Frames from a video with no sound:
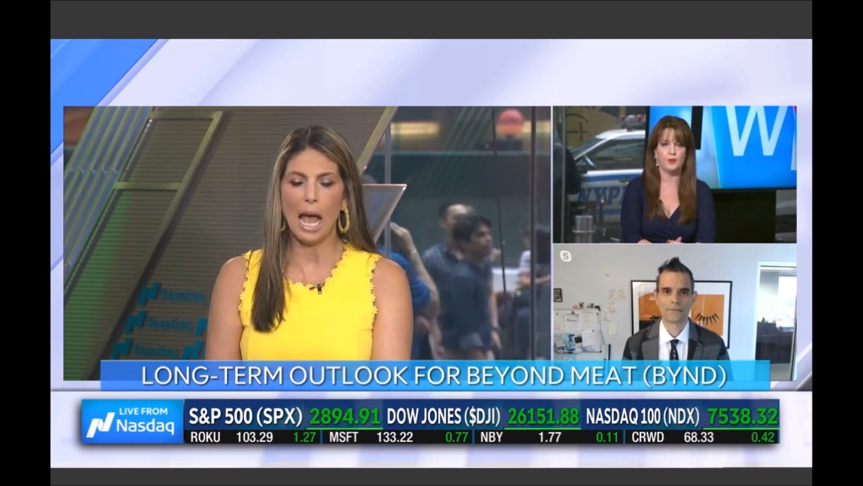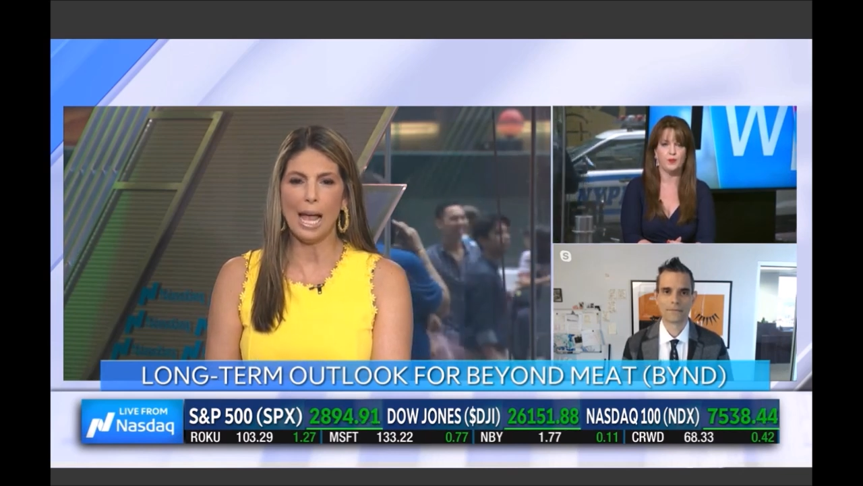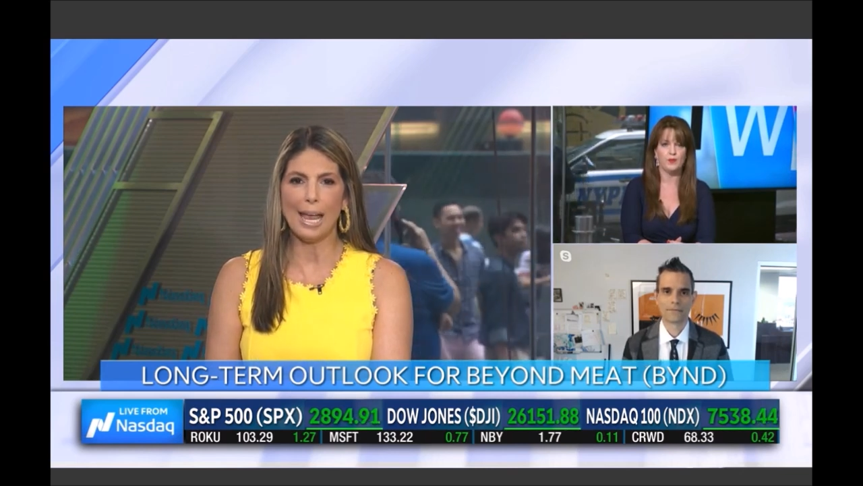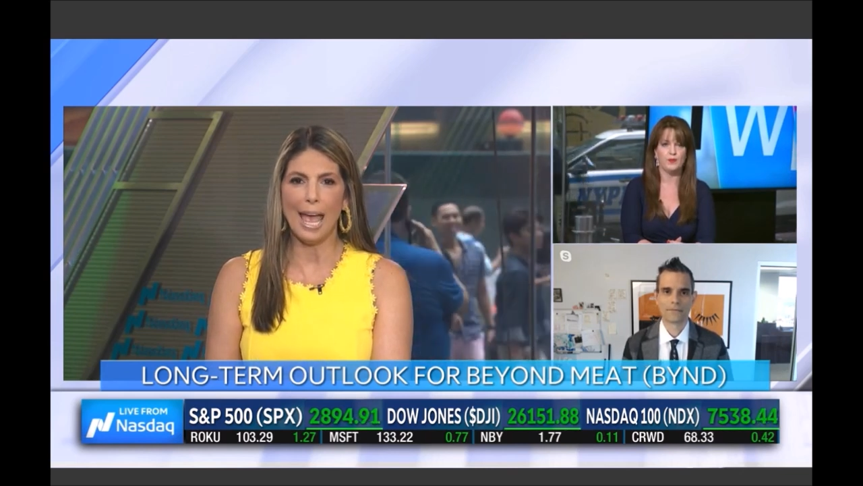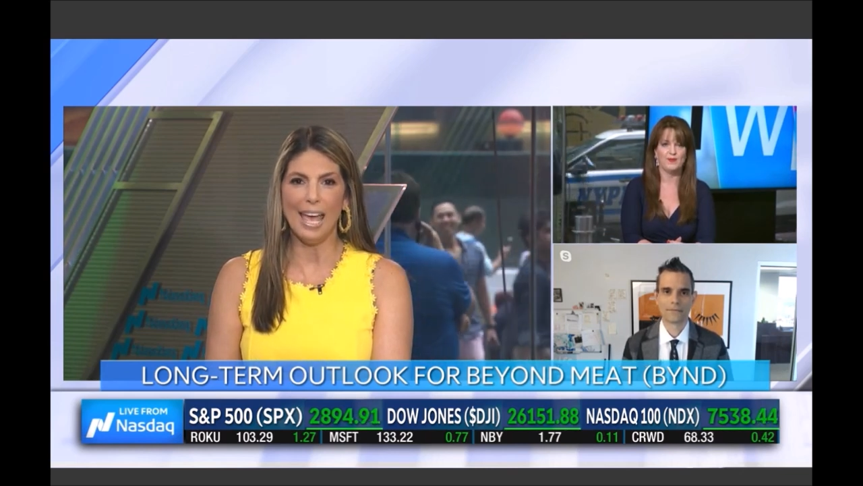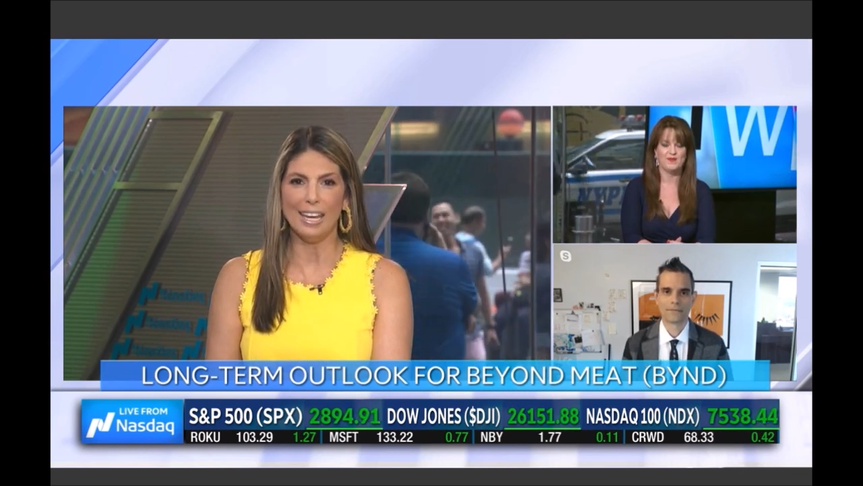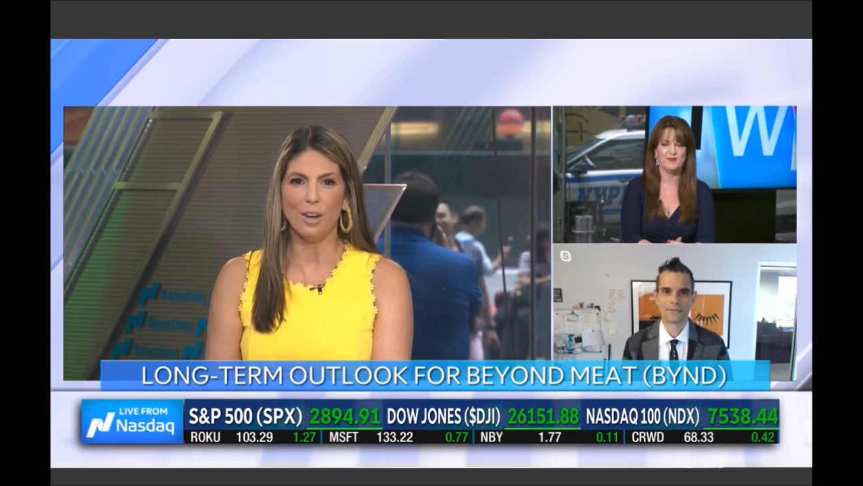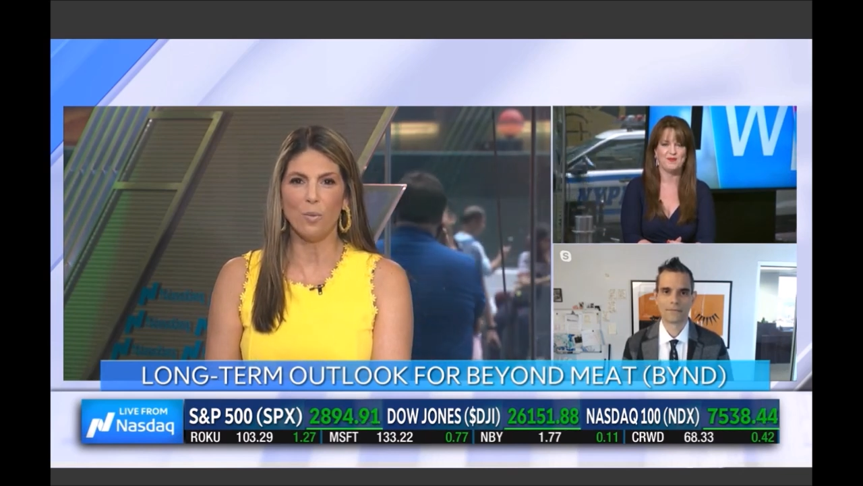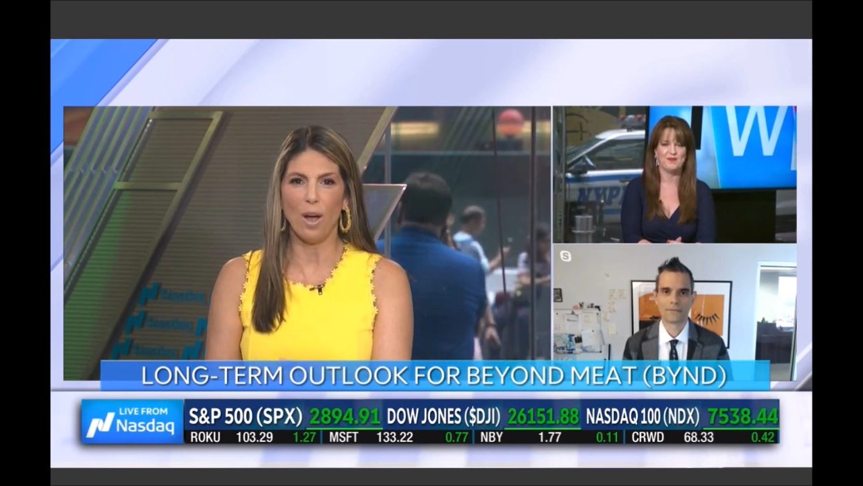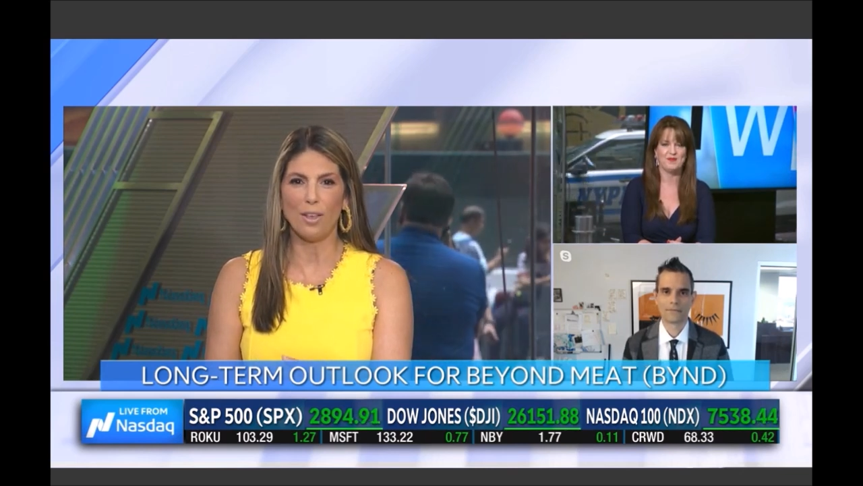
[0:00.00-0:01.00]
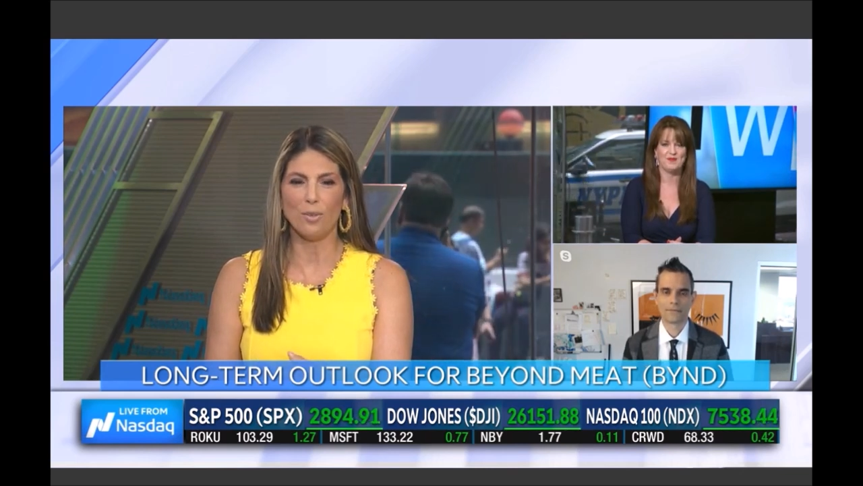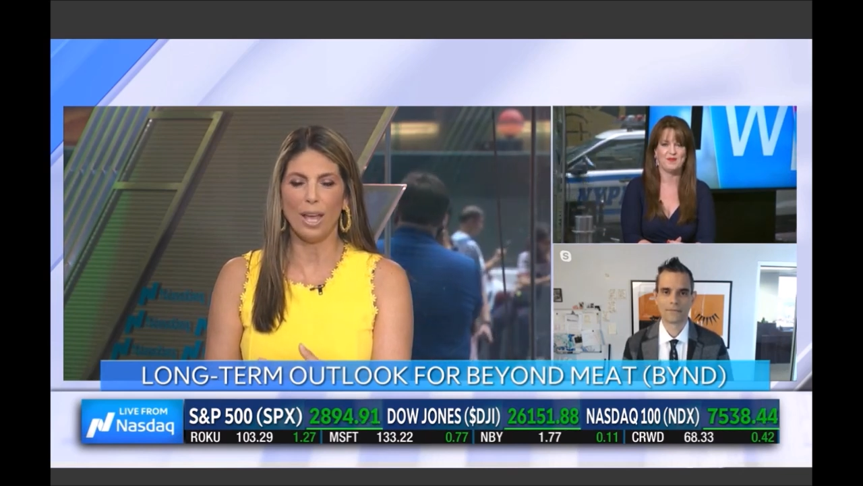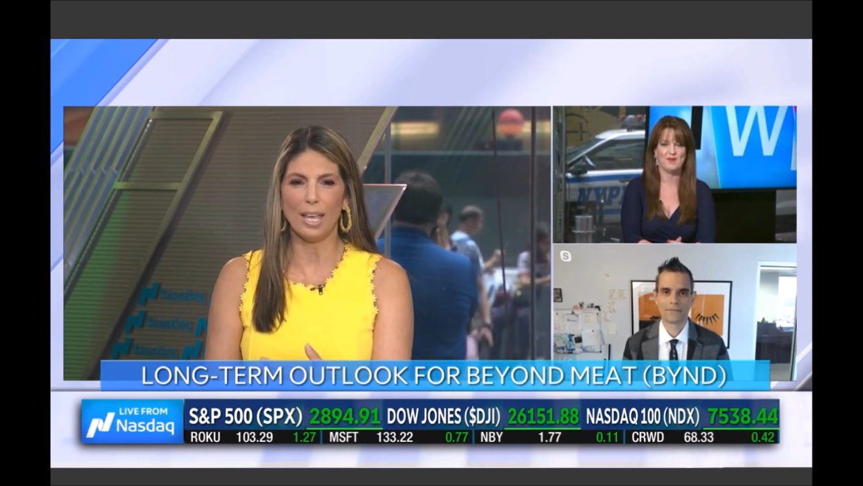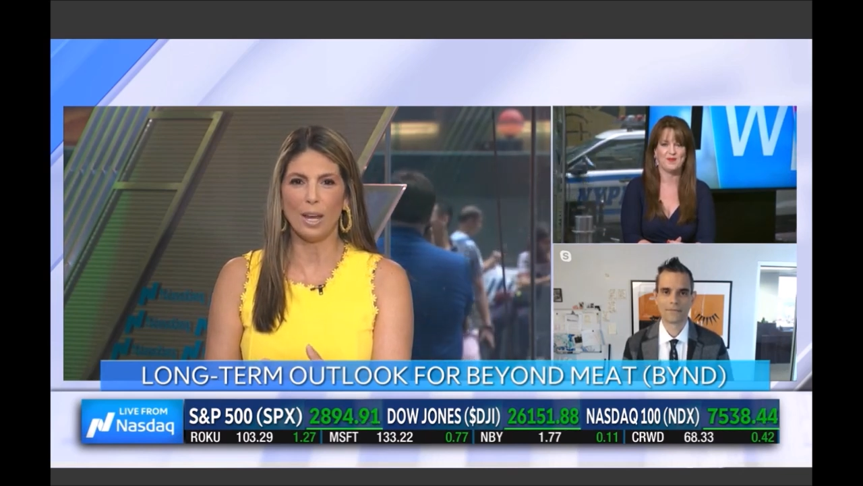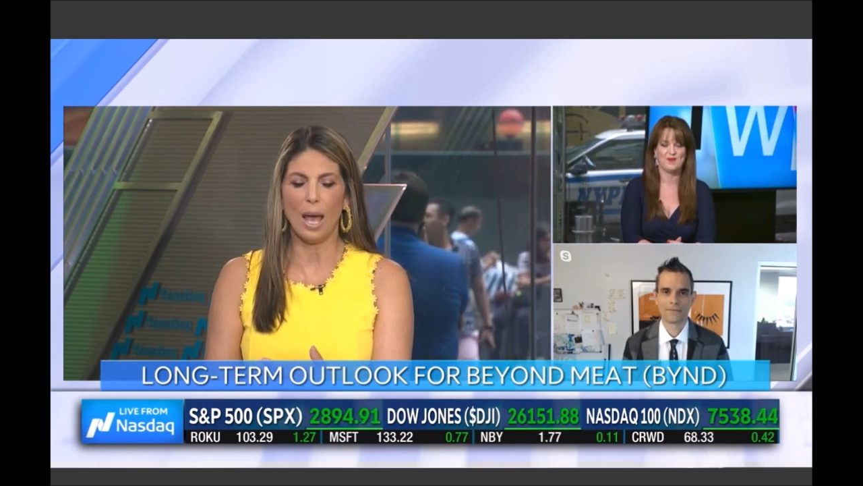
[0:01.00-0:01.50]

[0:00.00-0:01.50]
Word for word: I N and why you like it.